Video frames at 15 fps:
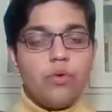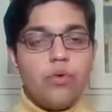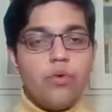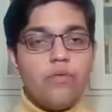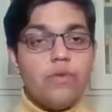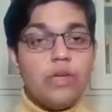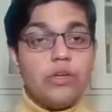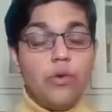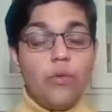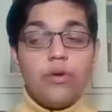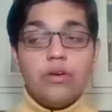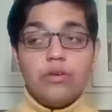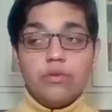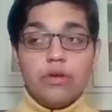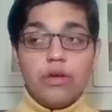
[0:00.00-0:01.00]
So we
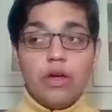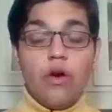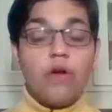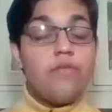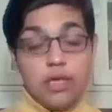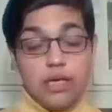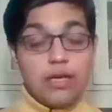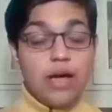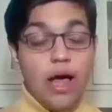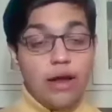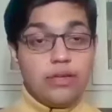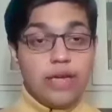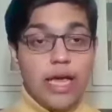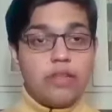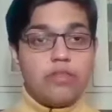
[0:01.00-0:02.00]
don't or we
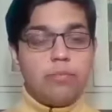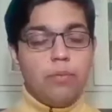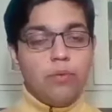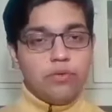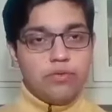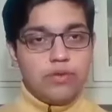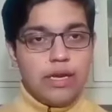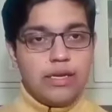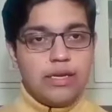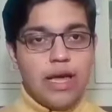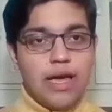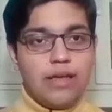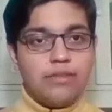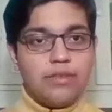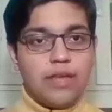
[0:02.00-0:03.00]
can't expose the
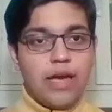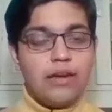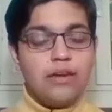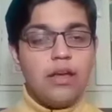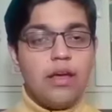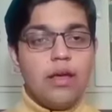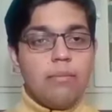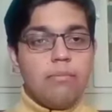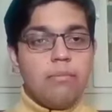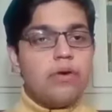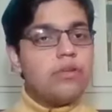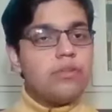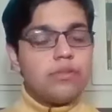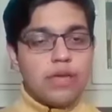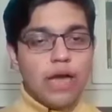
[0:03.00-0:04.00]
entire site
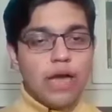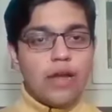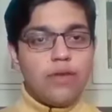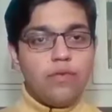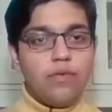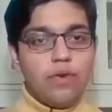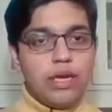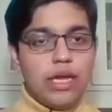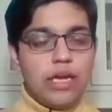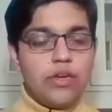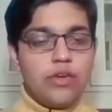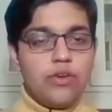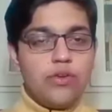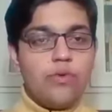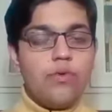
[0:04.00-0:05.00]
because that will
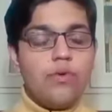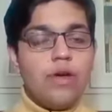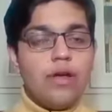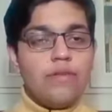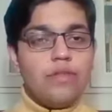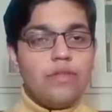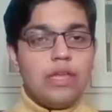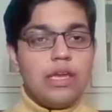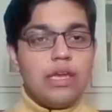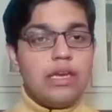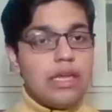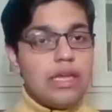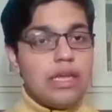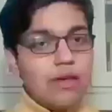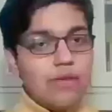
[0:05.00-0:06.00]
lead to
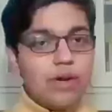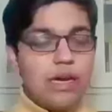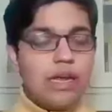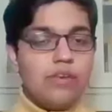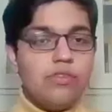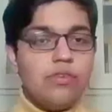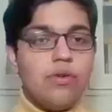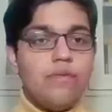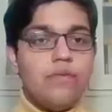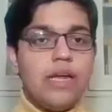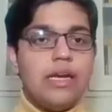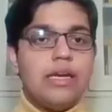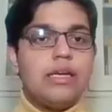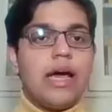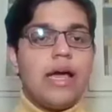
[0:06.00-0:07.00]
the degradation of
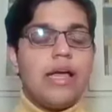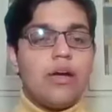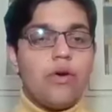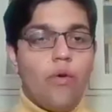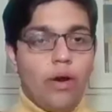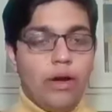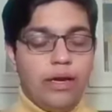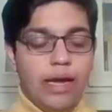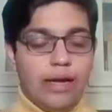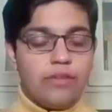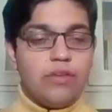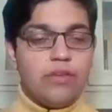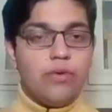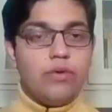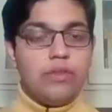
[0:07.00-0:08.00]
the entire
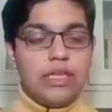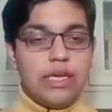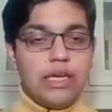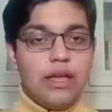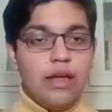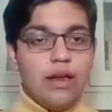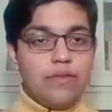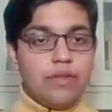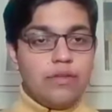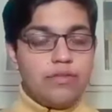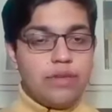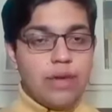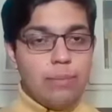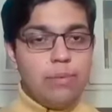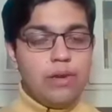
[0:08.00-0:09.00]
context, the
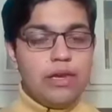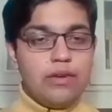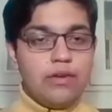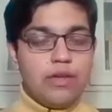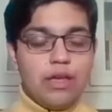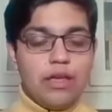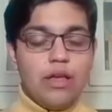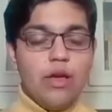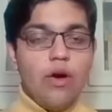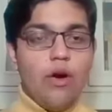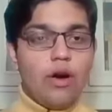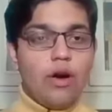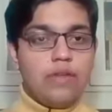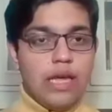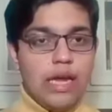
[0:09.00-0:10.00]
stability
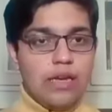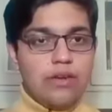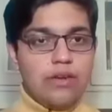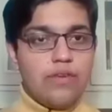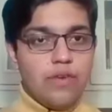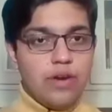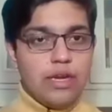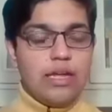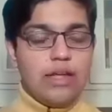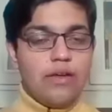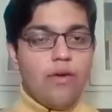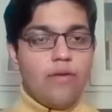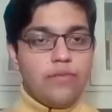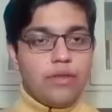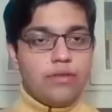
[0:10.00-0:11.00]
or the integrity
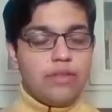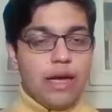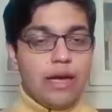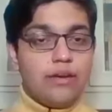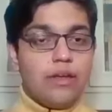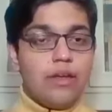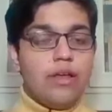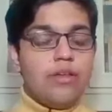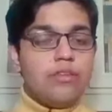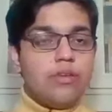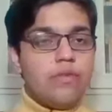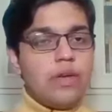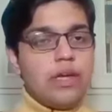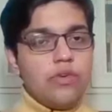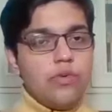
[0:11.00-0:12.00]
of the site.
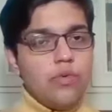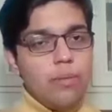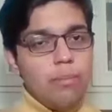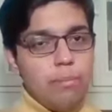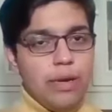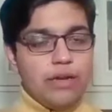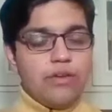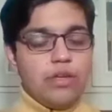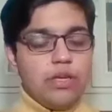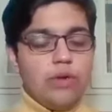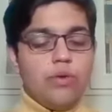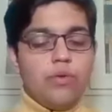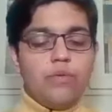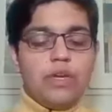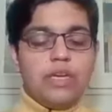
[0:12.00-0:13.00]
So we do a bit,
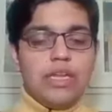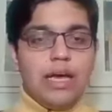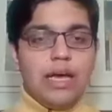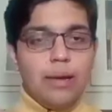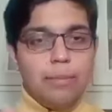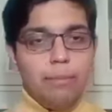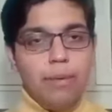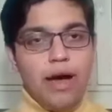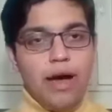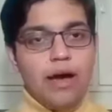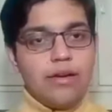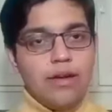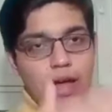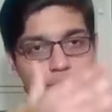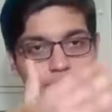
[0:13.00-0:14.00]
we take a
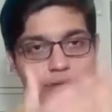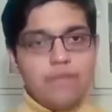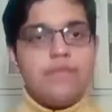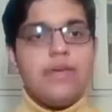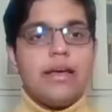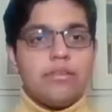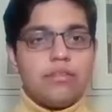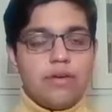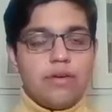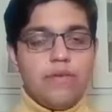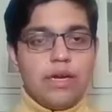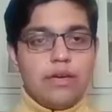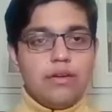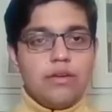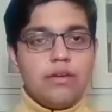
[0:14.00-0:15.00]
part and then we
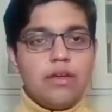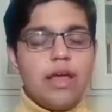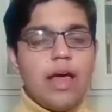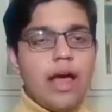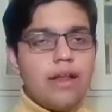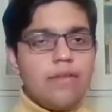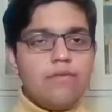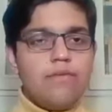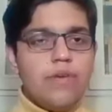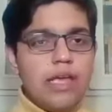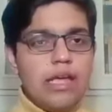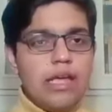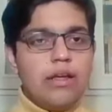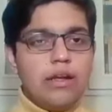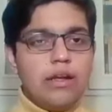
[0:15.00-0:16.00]
excavate it, and
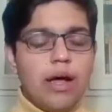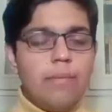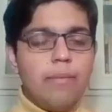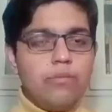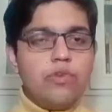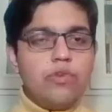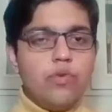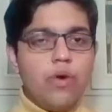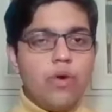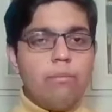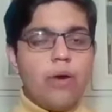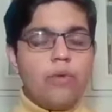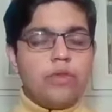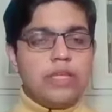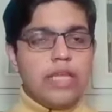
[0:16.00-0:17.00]
we come to know
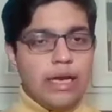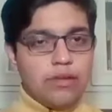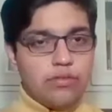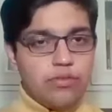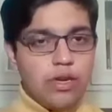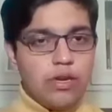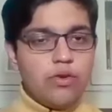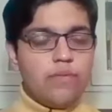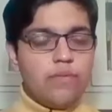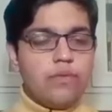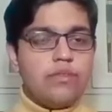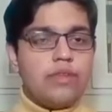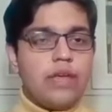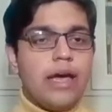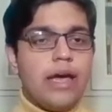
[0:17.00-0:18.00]
about the extent
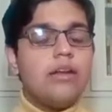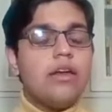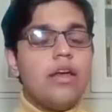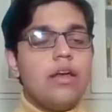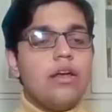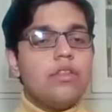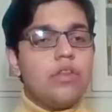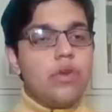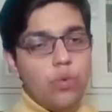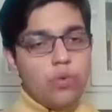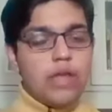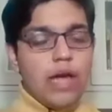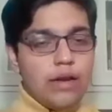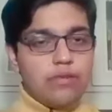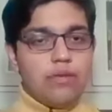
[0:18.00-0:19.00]
of the site
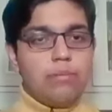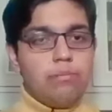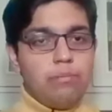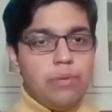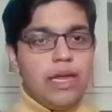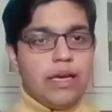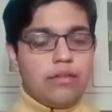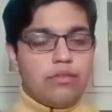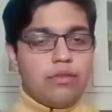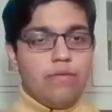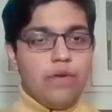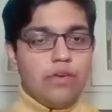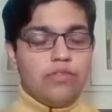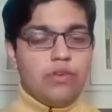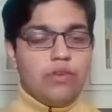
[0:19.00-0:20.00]
through that simple
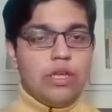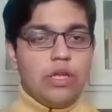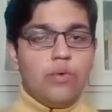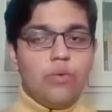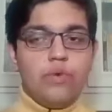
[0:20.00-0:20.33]
excavation.